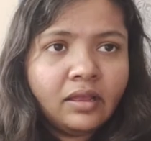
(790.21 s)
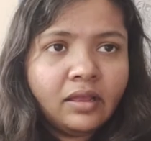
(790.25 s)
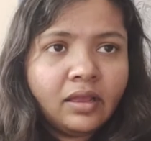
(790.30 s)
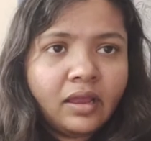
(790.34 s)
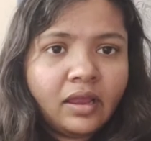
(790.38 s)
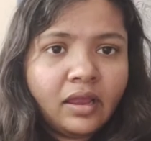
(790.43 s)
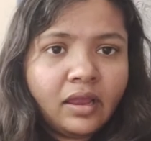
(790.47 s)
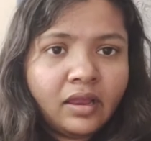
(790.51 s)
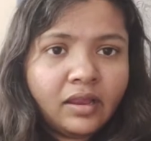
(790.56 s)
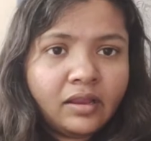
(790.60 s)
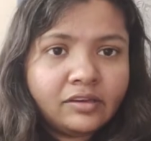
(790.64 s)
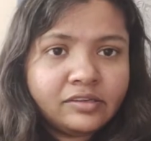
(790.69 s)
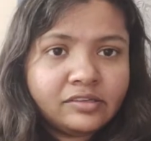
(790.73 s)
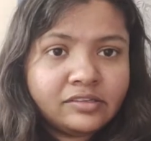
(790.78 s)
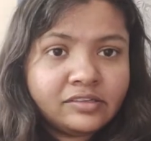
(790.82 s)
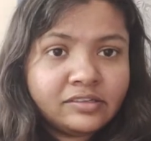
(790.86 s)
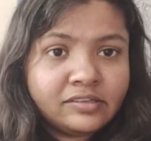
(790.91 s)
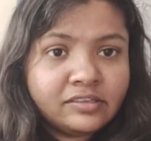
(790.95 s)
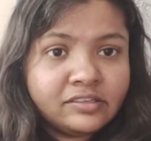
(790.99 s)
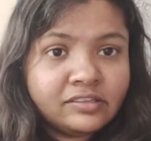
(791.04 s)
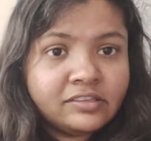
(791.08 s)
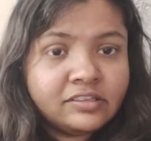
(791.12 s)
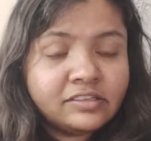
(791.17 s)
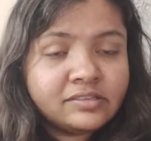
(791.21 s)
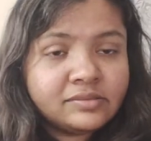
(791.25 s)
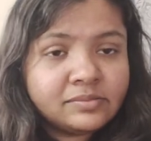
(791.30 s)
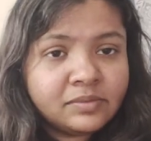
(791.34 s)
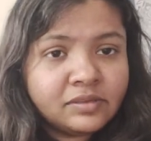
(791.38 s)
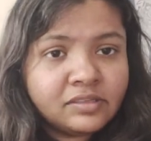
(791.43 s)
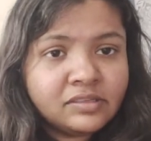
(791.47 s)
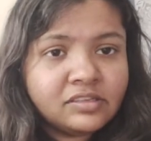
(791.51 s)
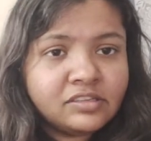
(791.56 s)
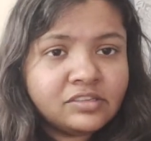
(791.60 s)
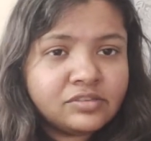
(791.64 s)
And this
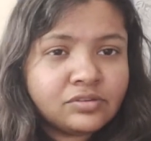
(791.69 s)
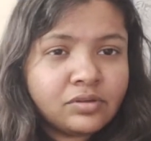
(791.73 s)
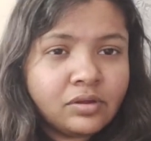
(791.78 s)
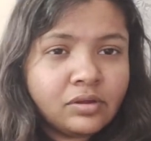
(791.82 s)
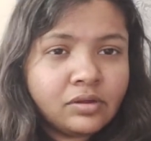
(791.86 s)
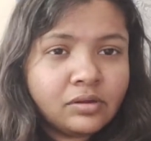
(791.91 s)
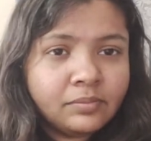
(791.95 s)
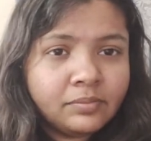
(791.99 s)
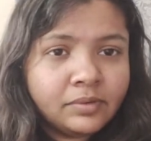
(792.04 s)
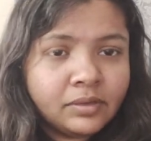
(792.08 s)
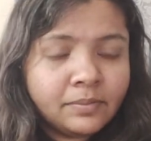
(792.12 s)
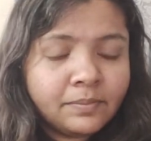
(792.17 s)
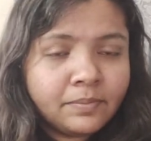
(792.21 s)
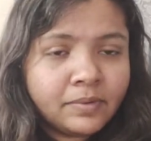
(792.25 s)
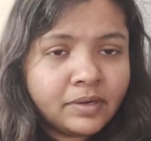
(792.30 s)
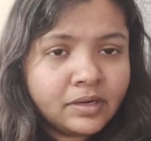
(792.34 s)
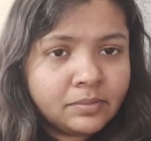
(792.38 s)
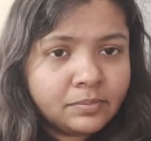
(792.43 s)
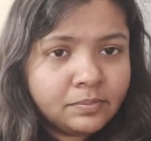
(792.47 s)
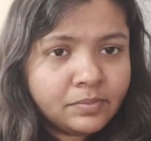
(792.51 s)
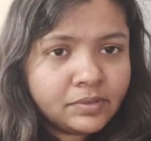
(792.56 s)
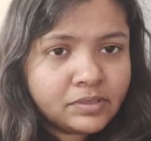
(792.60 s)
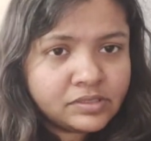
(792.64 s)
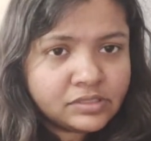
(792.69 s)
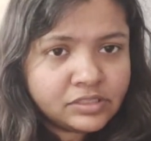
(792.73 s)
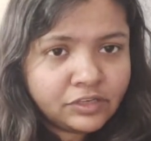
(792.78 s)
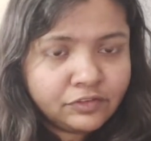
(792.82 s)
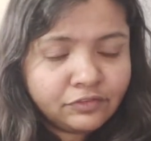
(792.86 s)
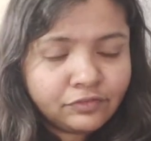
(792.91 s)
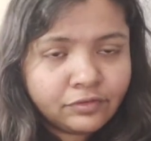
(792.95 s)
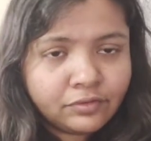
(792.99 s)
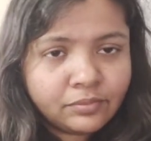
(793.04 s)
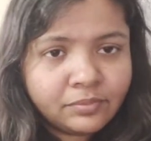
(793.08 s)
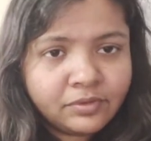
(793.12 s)
month is gonna be a bit busy
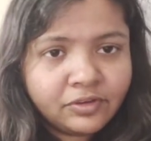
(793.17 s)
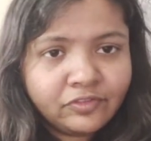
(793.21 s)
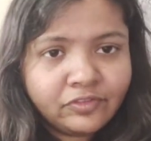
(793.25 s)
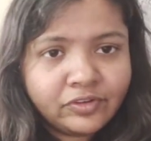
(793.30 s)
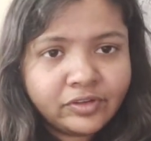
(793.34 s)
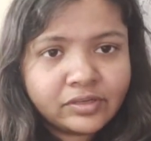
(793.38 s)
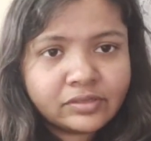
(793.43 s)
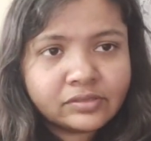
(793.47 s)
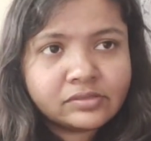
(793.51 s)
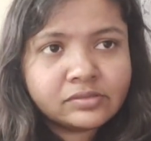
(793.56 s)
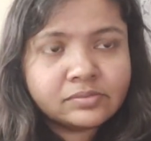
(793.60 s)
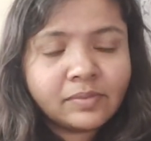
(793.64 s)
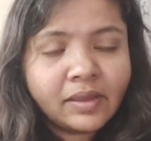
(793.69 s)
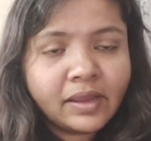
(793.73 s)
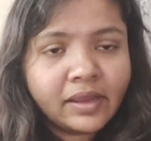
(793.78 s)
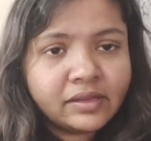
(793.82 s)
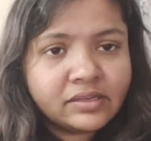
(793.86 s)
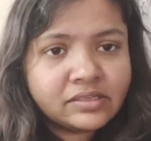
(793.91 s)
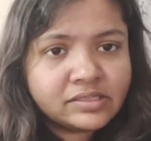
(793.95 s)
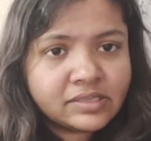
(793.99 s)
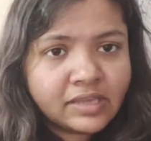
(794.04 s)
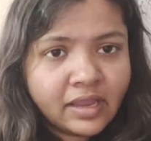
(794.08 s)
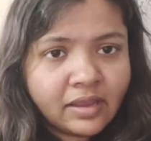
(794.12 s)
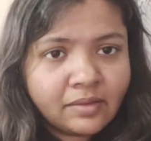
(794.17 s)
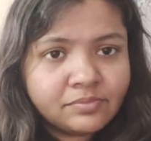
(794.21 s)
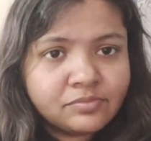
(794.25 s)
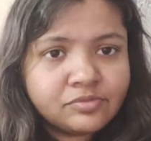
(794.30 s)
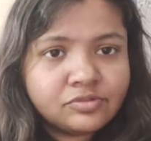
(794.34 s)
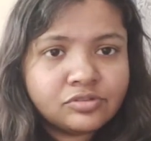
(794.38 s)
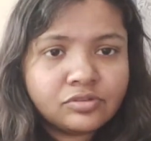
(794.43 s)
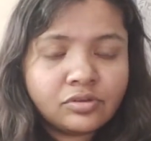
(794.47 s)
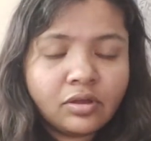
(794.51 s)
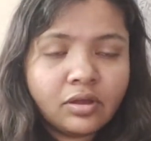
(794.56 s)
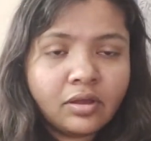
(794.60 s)
for me because my
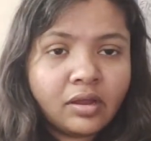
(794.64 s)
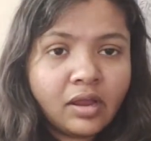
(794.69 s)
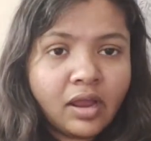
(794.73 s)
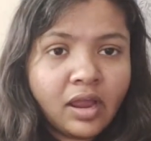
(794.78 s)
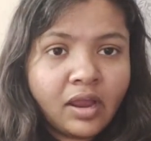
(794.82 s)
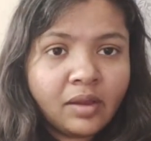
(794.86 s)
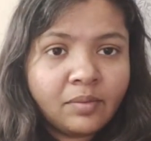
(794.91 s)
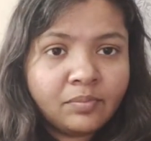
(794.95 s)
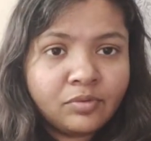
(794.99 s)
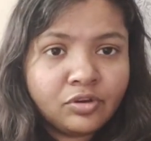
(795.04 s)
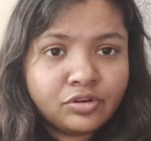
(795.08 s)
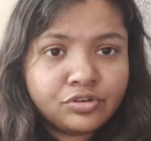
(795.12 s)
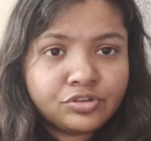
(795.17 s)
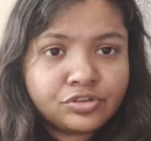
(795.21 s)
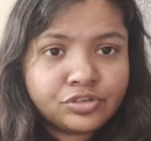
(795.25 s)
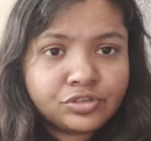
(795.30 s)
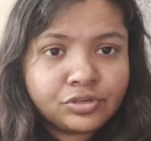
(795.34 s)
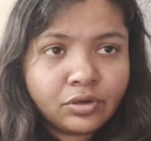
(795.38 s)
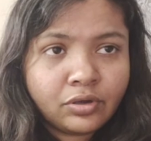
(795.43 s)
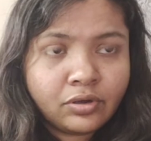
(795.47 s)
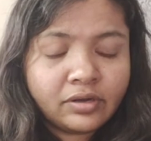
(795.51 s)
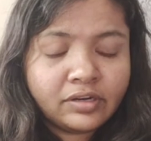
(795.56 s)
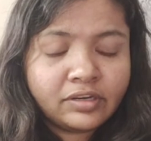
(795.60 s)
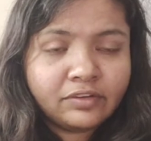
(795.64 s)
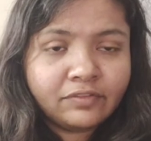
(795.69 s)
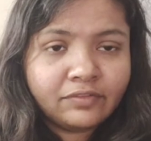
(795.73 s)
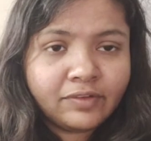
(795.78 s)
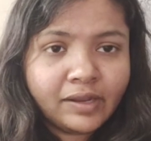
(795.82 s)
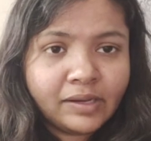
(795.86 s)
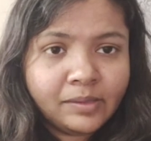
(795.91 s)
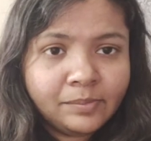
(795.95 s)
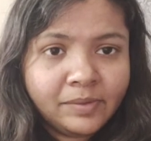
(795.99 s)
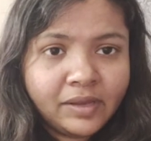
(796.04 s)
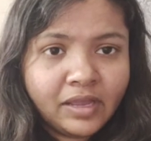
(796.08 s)
exams, so I'm not sure if
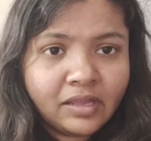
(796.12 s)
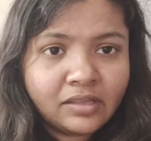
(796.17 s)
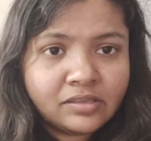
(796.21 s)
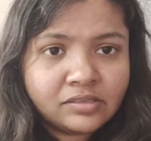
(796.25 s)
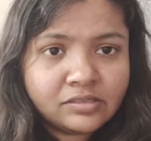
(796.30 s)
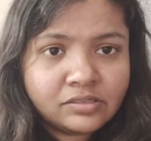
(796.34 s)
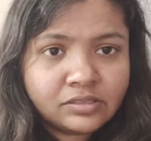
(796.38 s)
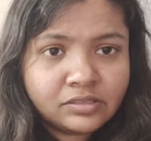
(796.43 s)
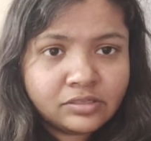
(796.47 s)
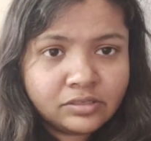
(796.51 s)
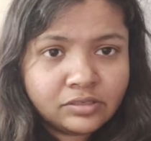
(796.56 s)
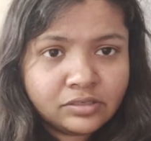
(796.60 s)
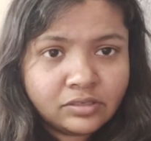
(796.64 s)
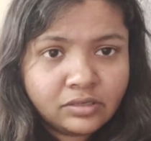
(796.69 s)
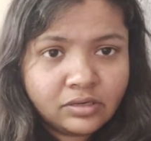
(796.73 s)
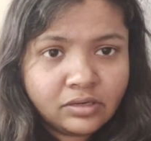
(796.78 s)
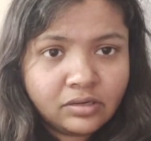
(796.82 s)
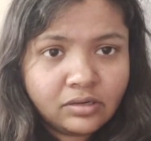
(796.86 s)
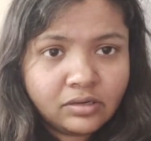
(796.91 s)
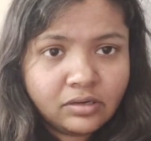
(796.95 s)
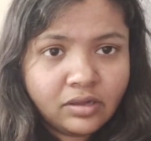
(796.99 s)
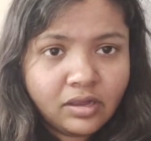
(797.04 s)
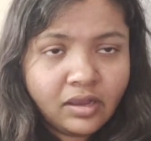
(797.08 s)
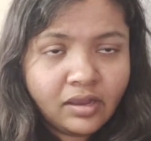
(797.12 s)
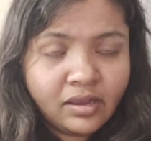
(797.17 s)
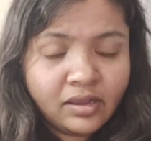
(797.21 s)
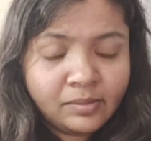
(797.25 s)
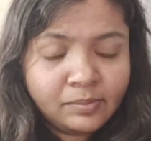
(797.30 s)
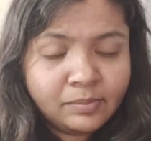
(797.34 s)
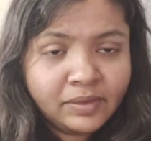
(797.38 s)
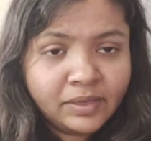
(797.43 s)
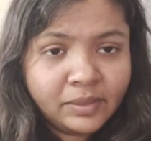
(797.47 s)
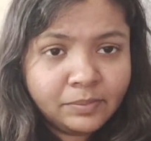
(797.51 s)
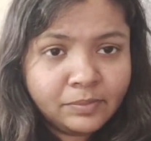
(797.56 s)
I'll be
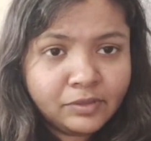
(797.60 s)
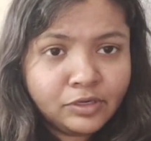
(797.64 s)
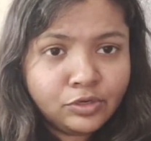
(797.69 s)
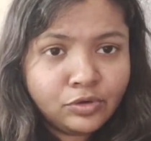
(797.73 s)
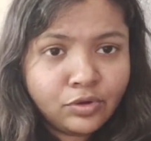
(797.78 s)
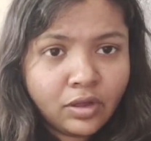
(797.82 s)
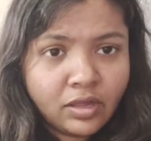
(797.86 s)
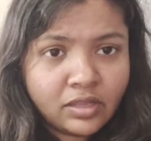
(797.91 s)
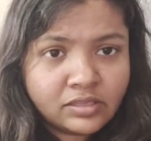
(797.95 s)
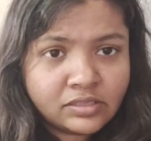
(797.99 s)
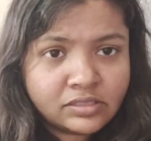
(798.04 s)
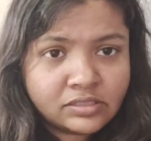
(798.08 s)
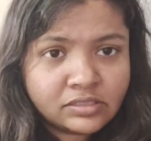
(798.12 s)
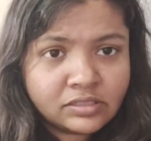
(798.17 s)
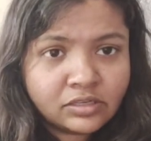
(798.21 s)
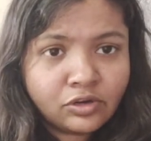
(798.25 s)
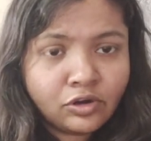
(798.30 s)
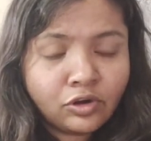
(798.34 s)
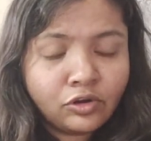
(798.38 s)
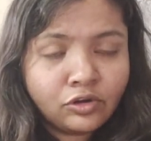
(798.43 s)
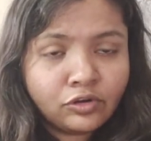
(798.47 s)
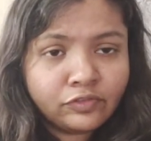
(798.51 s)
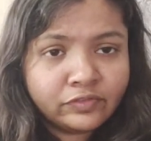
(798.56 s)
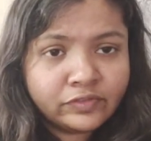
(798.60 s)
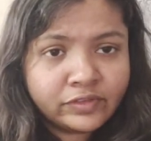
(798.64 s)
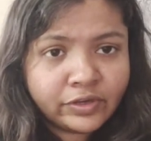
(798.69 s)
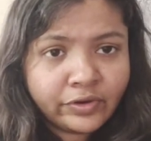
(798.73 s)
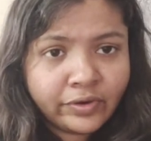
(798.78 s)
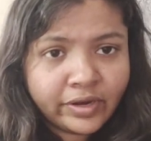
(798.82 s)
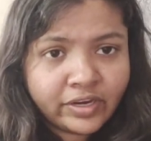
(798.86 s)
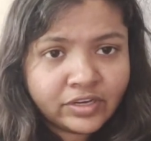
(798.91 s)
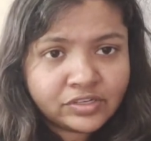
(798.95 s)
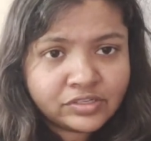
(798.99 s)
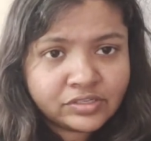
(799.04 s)
able to answer all of the
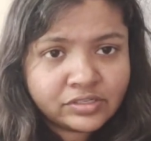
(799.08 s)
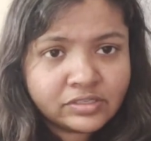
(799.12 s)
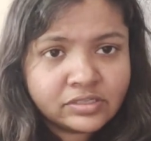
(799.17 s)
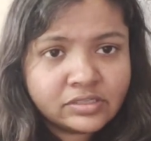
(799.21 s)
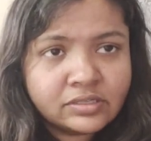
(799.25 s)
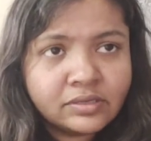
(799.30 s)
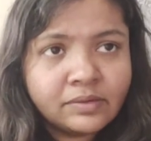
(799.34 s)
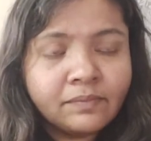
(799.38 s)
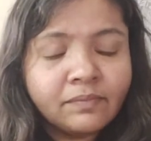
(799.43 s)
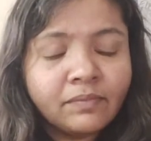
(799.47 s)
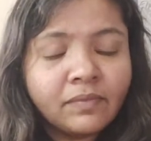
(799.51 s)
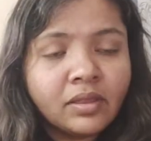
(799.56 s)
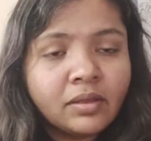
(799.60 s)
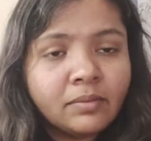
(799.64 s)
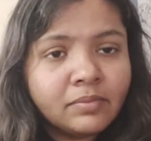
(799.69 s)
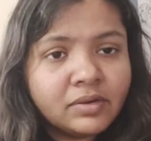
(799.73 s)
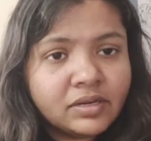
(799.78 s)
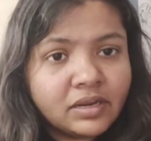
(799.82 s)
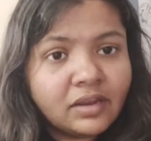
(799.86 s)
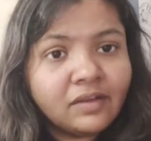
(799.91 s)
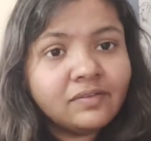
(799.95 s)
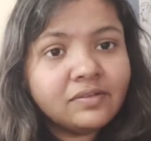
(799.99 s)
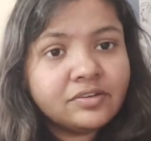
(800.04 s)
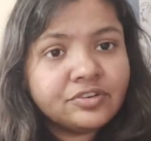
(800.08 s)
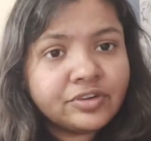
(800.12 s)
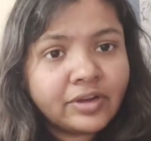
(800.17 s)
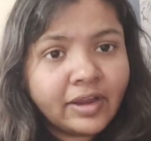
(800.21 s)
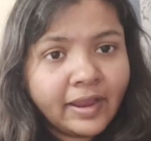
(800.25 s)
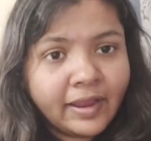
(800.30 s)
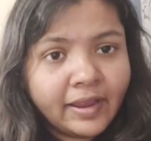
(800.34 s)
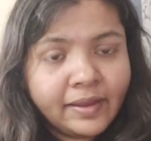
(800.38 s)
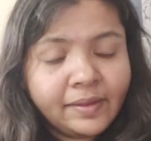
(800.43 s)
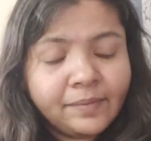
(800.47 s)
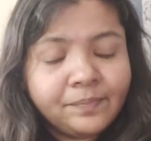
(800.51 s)
questions, but I will
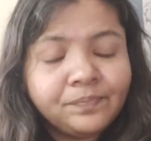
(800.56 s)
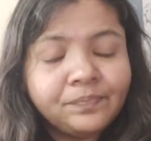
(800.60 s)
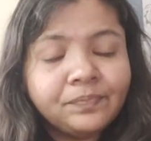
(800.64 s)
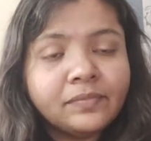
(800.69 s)
try.